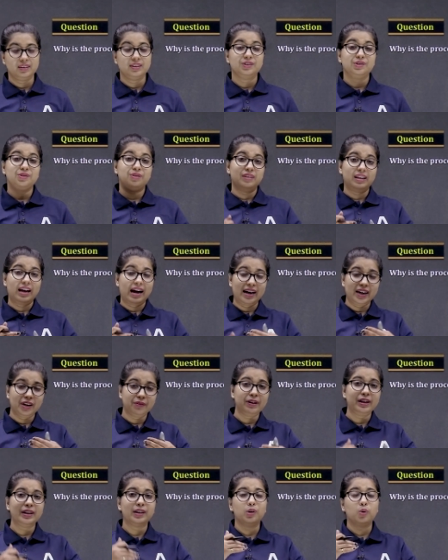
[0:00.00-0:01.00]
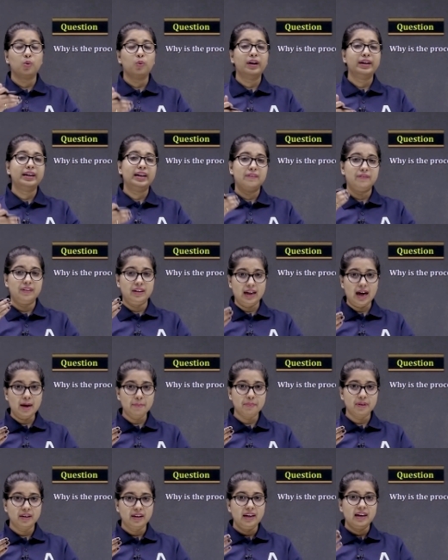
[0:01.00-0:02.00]
So, that will grow and
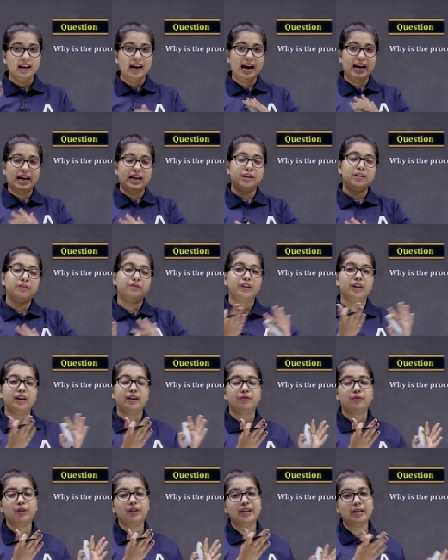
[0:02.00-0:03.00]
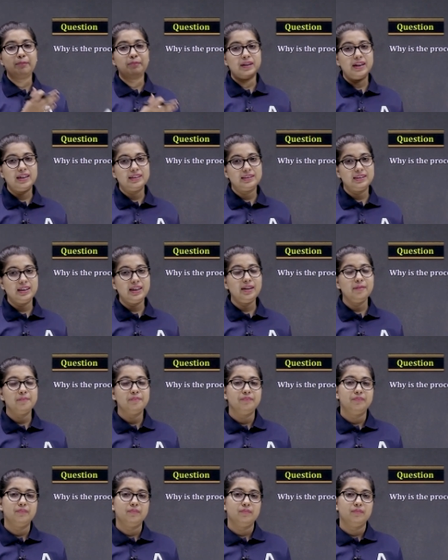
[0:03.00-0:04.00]
develop and it will replace the
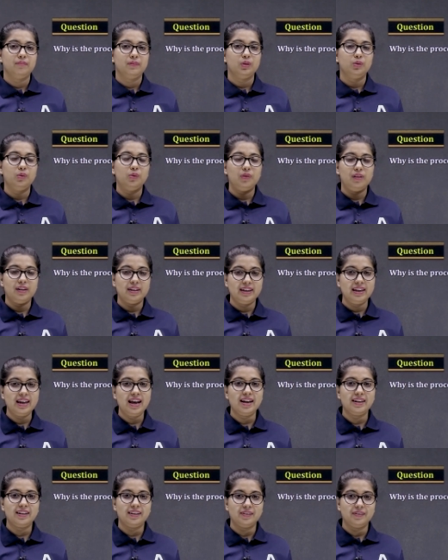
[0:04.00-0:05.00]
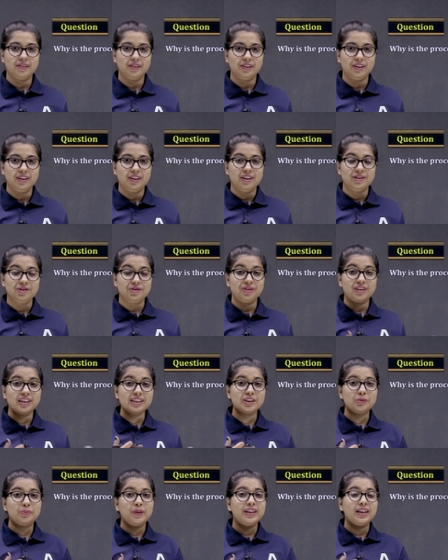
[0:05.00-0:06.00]
old cat. So,
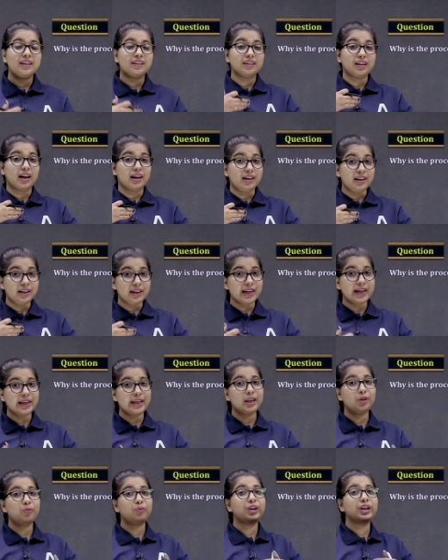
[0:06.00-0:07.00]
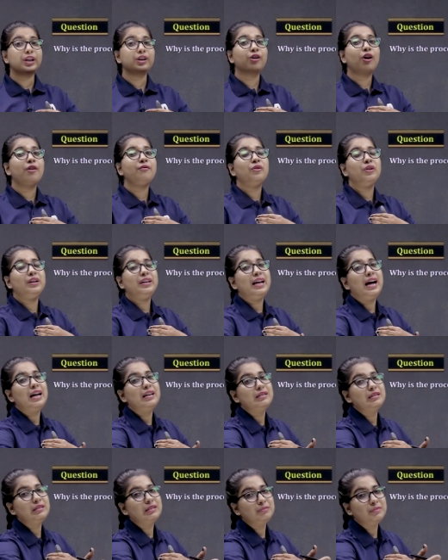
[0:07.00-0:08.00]
this way the continuity of
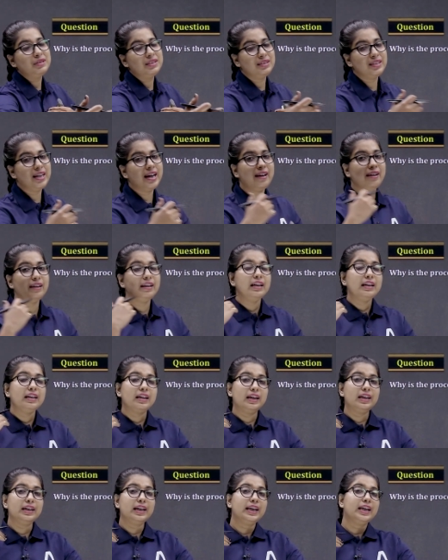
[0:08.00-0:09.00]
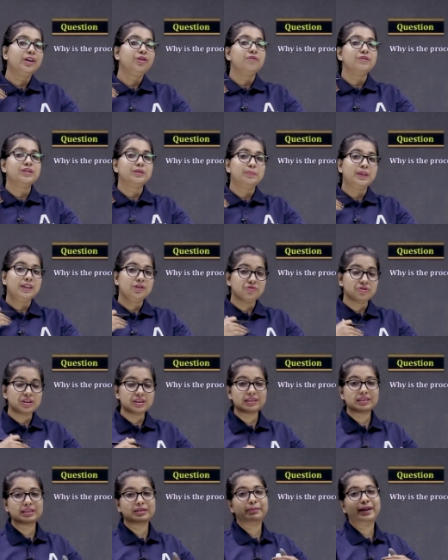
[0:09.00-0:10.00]
organism is there, continuity of
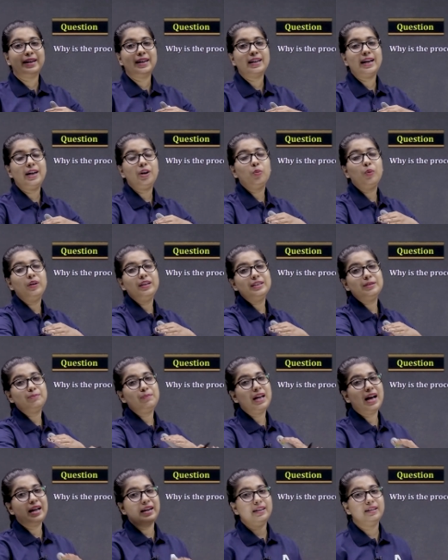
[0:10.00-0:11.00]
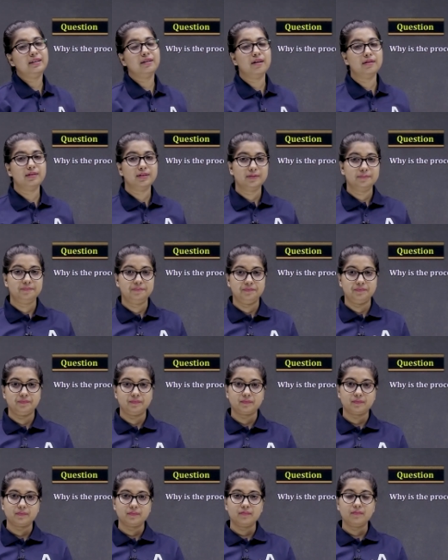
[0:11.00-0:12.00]
species is maintained over this planet Earth.
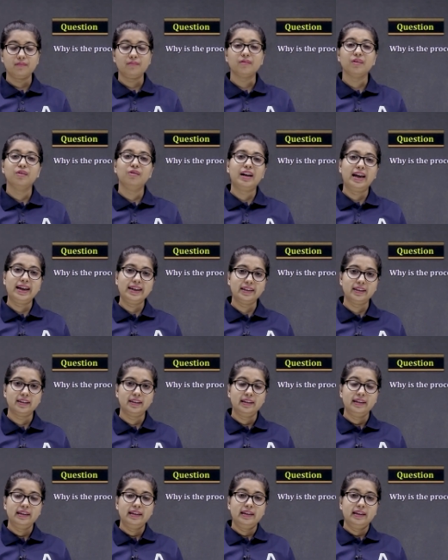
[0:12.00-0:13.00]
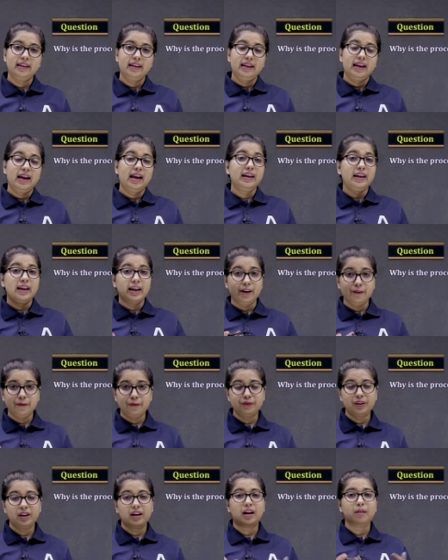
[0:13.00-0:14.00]
right? And
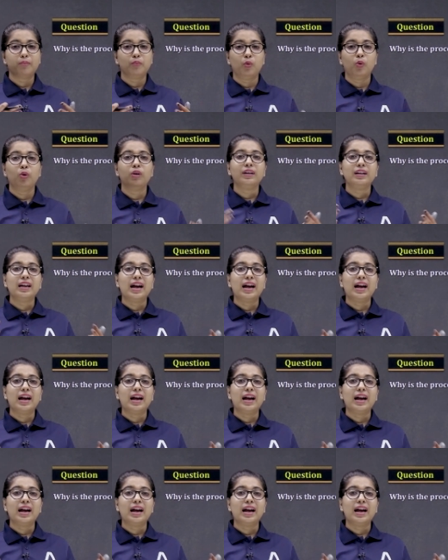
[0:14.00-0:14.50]
if there are more